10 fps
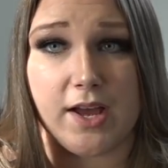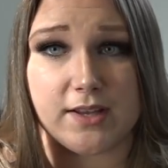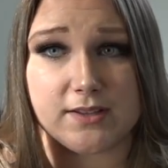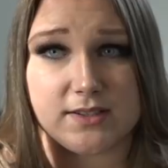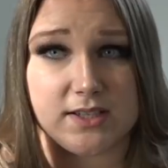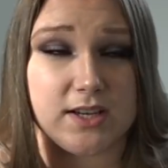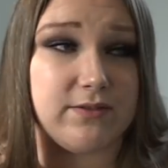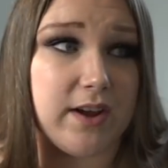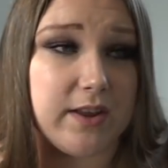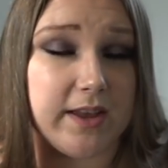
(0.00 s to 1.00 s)
and see
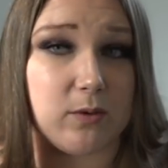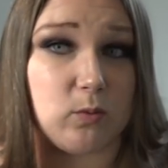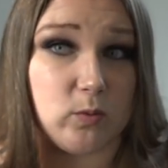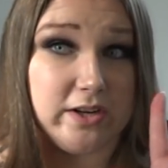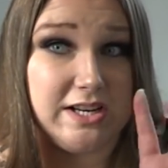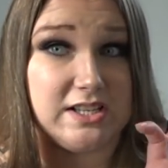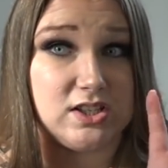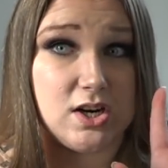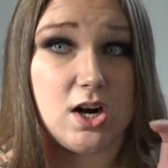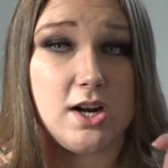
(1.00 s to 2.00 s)
if I like
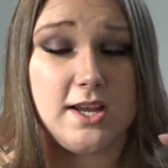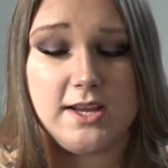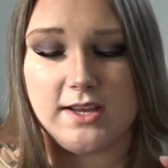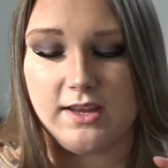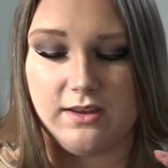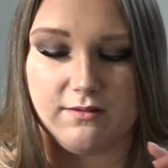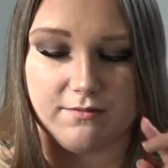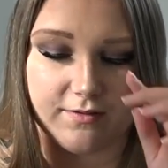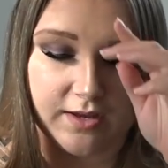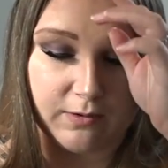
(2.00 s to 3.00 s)
restart it
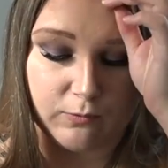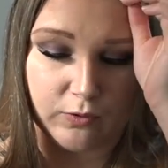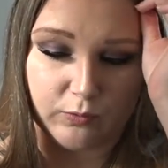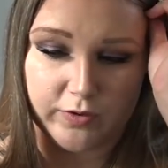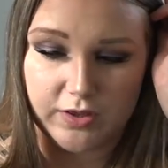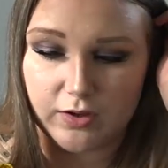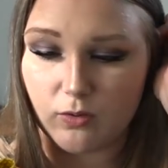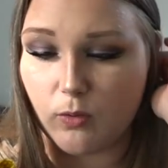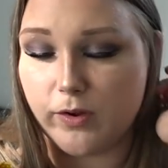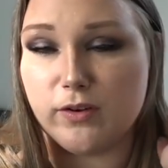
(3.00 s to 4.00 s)
if it will read the
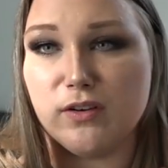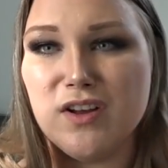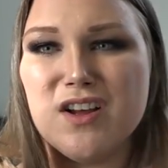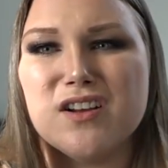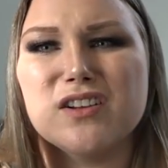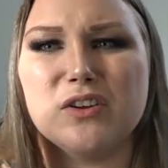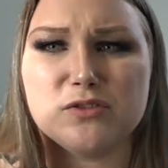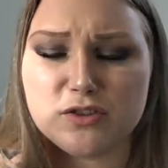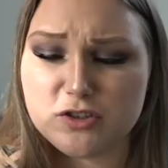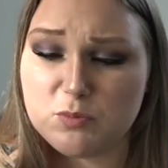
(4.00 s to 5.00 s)
coil
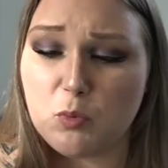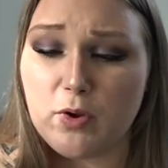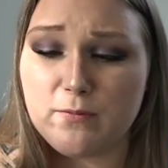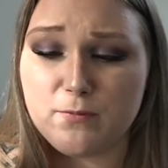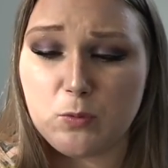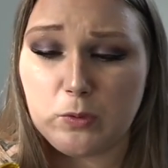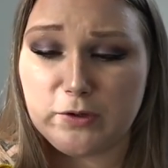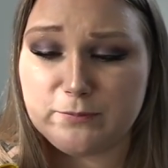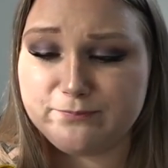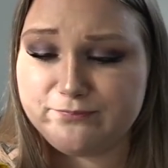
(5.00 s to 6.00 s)
closer to
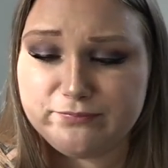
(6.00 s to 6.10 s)
0.4